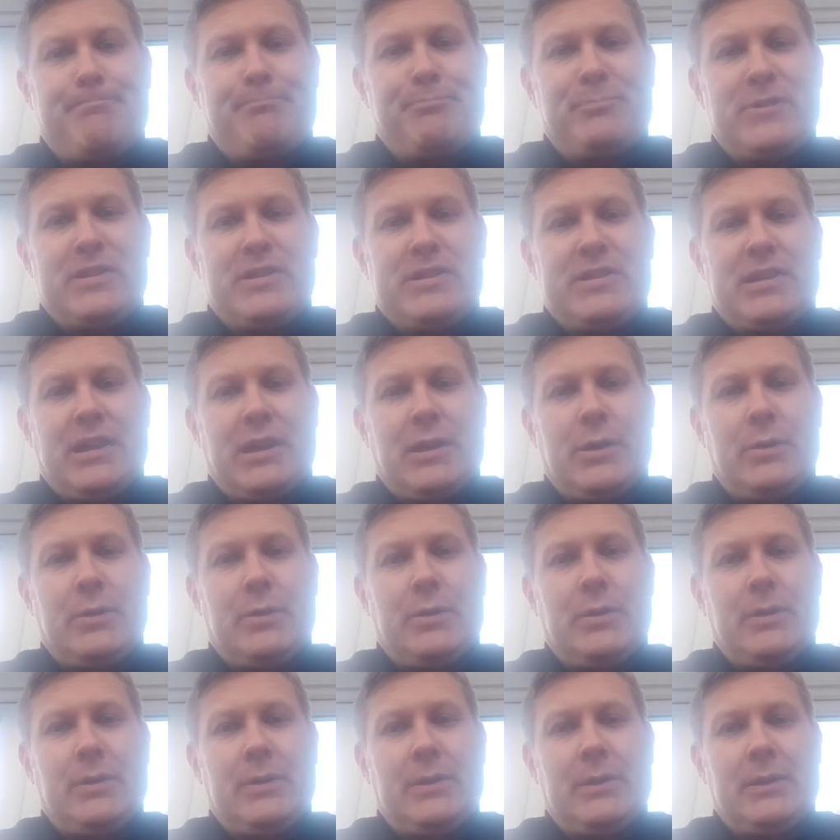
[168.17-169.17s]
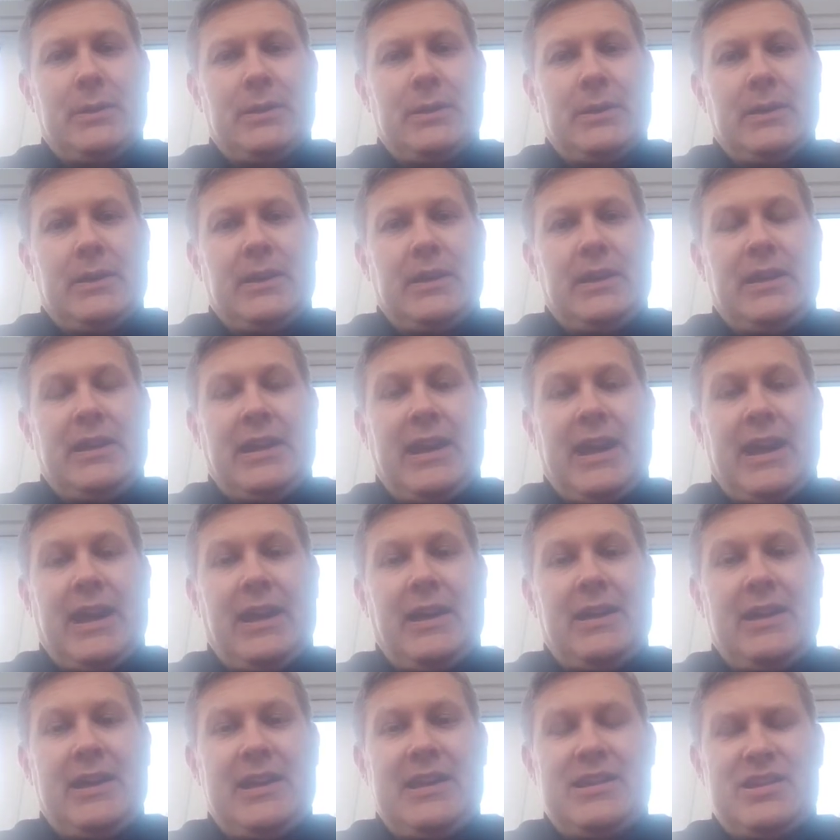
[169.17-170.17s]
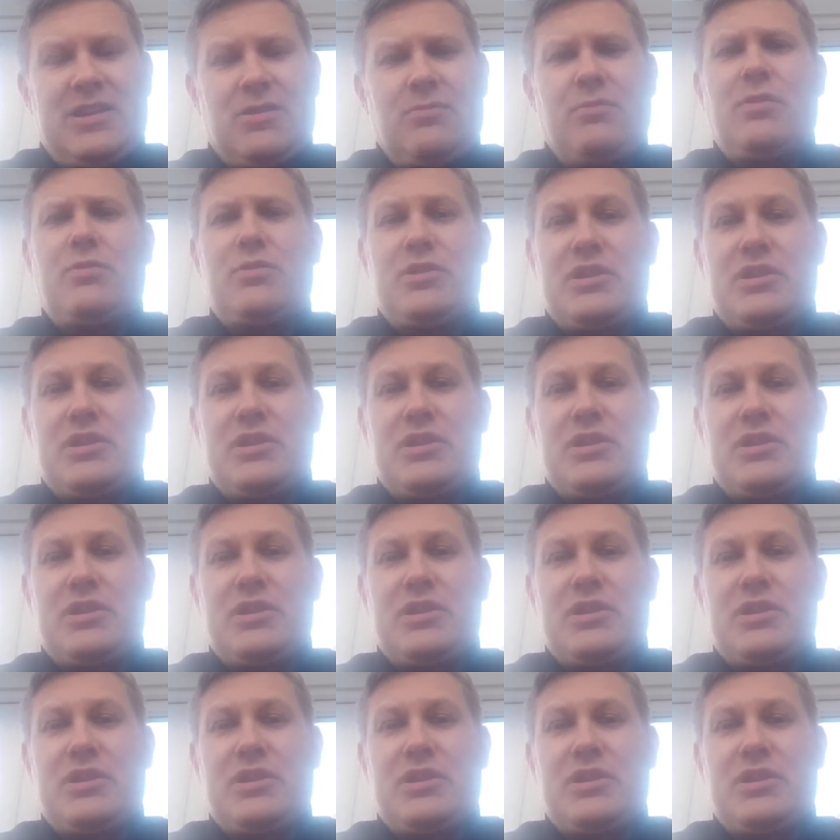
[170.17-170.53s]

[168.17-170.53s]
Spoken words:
So yeah, it's a real